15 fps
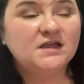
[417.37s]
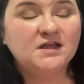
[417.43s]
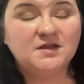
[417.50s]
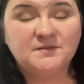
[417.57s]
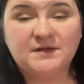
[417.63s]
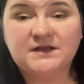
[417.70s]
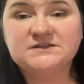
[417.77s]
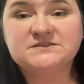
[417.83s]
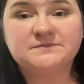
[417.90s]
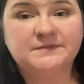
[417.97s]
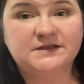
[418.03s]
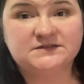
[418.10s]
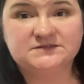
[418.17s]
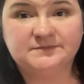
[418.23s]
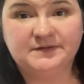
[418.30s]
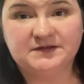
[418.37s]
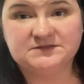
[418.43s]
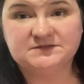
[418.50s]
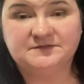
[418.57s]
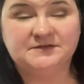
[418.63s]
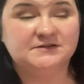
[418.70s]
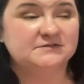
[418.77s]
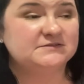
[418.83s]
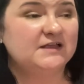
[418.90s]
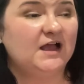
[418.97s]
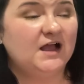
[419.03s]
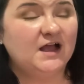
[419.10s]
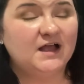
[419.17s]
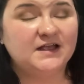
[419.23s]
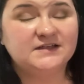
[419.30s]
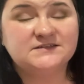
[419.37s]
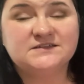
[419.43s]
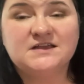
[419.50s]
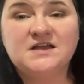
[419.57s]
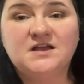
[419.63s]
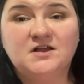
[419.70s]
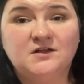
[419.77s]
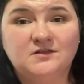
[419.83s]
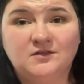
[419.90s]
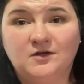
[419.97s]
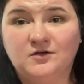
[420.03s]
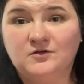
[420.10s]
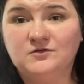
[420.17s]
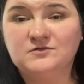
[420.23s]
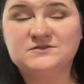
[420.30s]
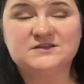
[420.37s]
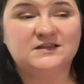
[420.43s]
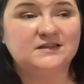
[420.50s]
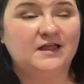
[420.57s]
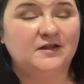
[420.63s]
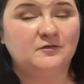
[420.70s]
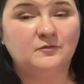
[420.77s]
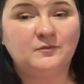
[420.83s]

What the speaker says: pairs and pairs and pairs of heels, highs, lows, a lot of